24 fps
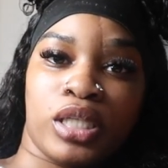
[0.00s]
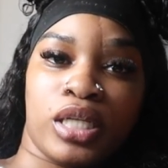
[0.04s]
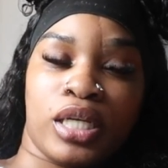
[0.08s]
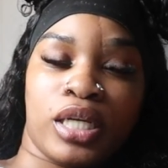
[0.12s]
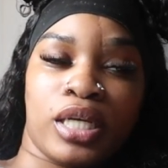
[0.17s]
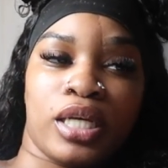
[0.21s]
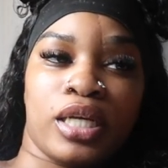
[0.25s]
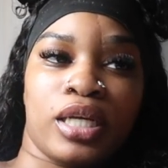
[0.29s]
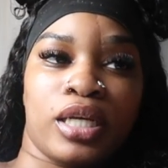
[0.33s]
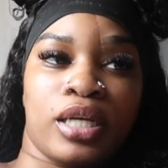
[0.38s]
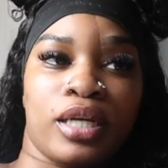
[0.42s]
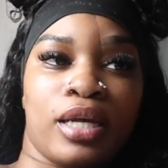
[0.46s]

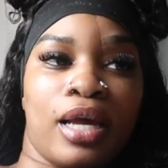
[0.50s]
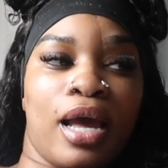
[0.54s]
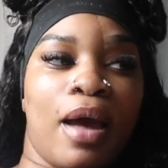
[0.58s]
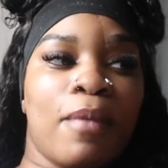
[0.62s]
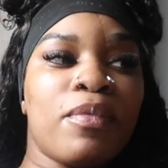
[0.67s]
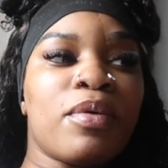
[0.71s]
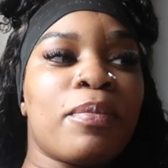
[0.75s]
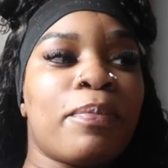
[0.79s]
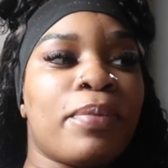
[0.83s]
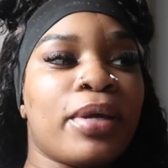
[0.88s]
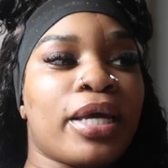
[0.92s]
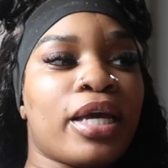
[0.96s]
I'm
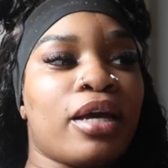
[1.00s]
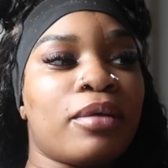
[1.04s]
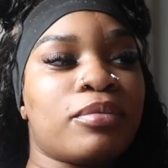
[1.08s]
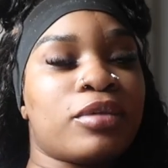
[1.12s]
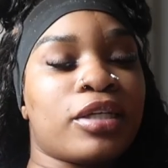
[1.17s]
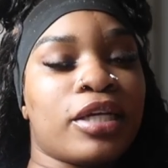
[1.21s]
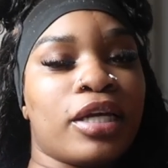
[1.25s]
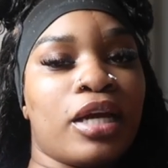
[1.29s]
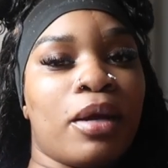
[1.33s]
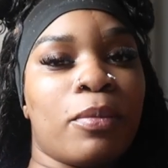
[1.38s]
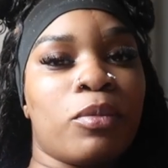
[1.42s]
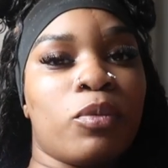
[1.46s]
going to pick up
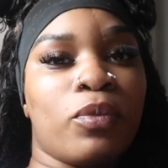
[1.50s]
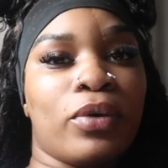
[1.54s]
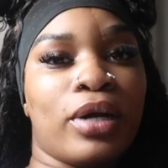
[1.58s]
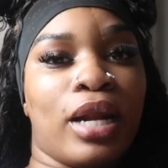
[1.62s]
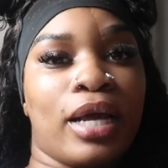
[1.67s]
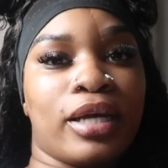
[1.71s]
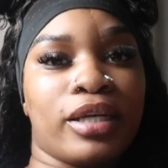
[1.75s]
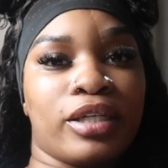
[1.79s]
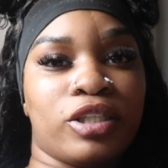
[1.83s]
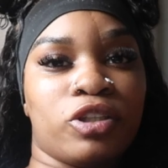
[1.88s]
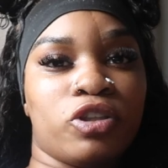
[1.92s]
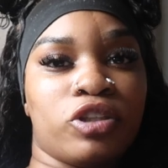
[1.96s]
the camera when
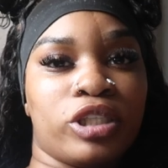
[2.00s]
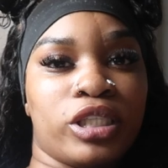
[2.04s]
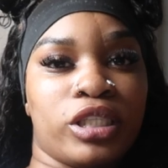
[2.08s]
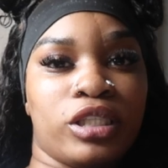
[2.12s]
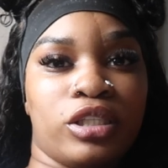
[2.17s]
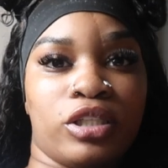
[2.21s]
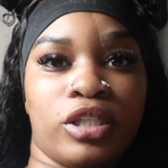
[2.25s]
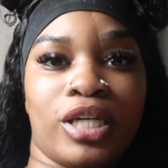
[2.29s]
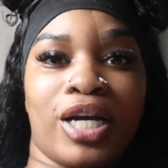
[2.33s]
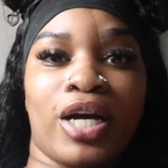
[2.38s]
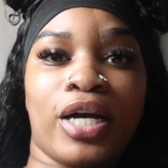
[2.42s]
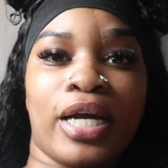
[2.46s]
I get
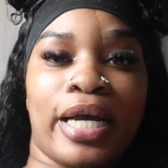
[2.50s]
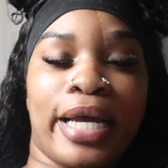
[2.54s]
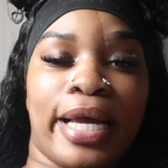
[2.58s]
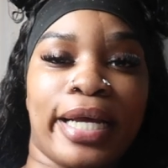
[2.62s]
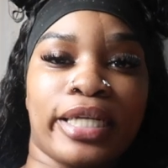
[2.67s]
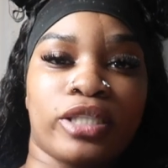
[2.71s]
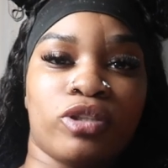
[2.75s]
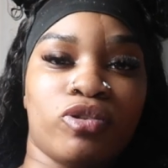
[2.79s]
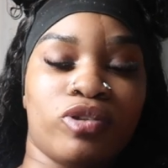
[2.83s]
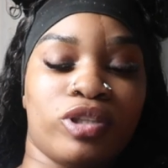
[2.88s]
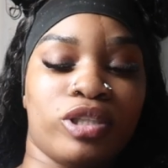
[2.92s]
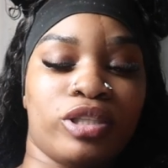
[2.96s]
dressed so y'all can
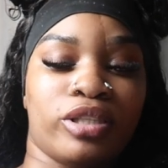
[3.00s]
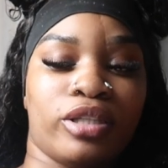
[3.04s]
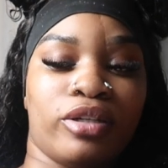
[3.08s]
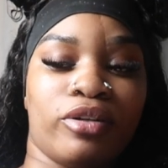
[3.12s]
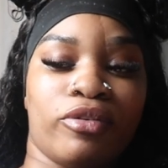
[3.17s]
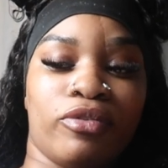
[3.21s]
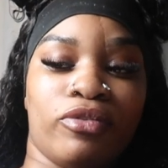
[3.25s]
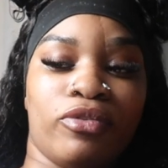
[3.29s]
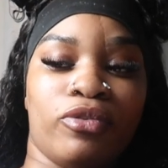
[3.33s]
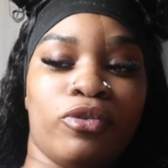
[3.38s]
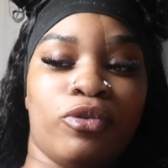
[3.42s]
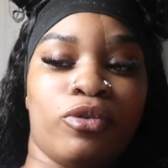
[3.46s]
actually see
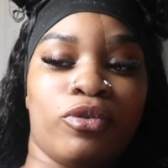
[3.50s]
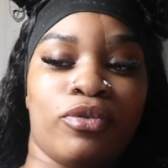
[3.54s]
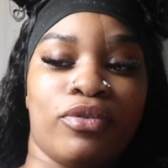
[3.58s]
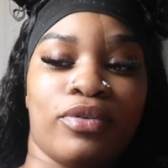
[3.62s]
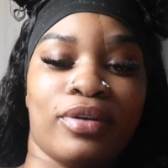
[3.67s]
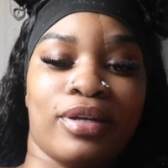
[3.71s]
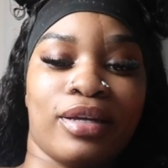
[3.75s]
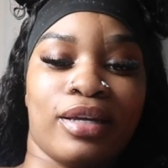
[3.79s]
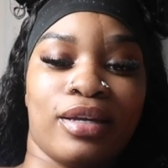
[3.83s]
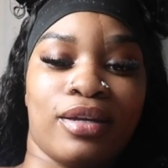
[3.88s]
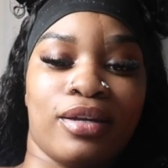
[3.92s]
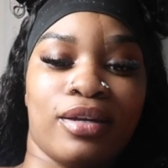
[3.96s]
the full
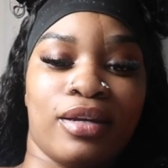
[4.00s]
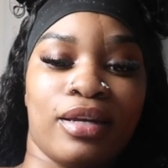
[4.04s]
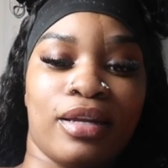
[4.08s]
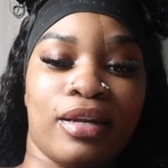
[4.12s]
fit